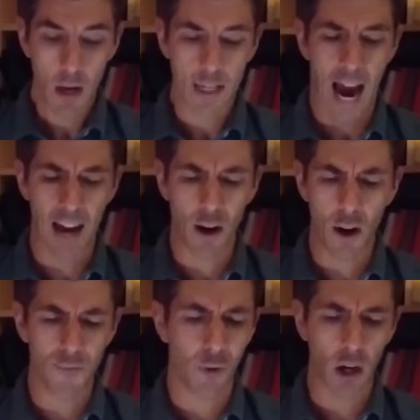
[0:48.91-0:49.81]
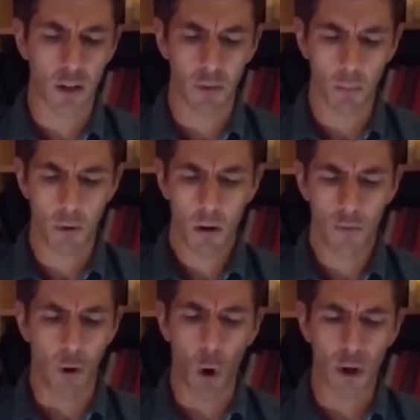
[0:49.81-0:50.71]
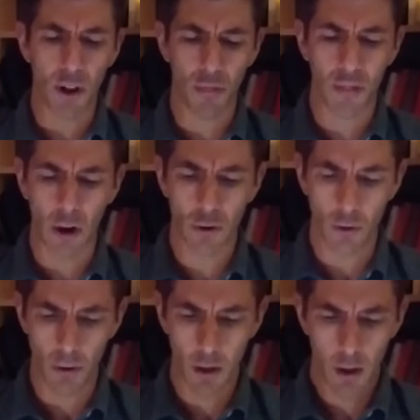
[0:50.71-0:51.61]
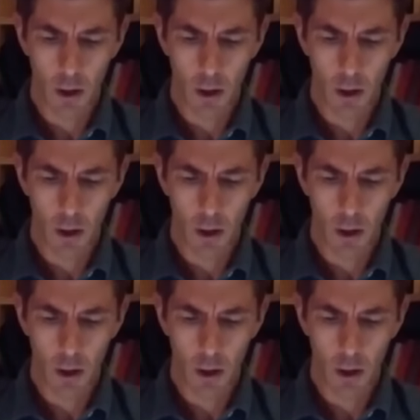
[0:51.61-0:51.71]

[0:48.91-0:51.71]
Cannon in front of them. Volleyed and thundered.